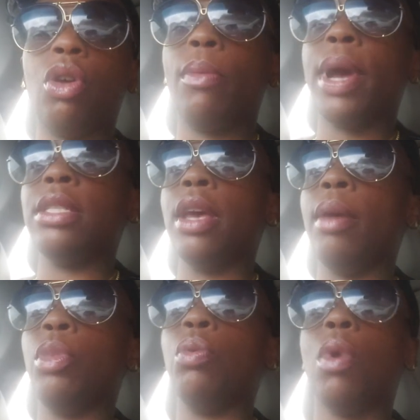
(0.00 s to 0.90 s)
or by the
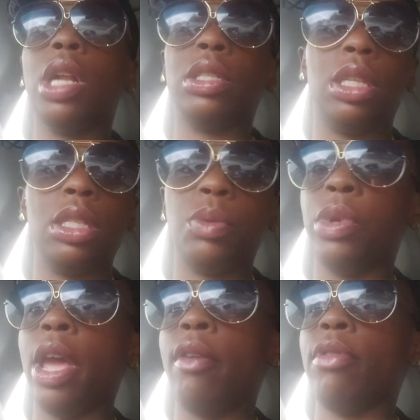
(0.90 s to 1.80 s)
time you watch this,
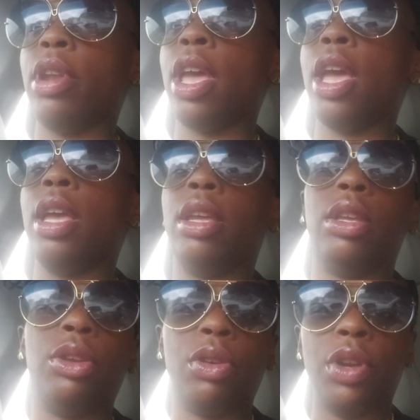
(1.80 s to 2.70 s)
whatever day
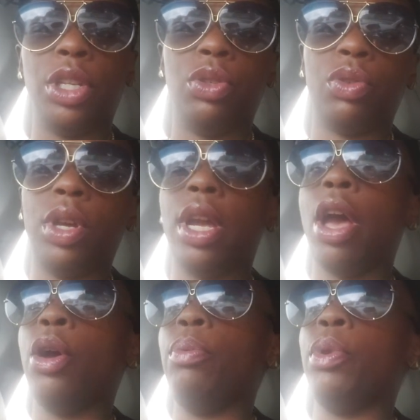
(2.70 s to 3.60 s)
you're enjoying,
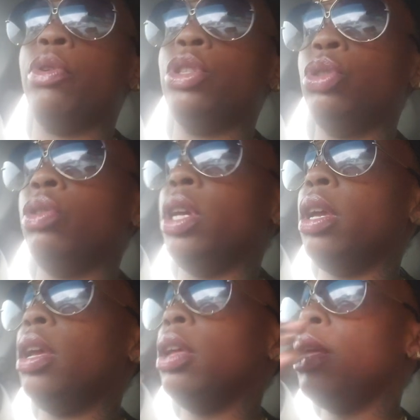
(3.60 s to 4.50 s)
I hope you're enjoying it.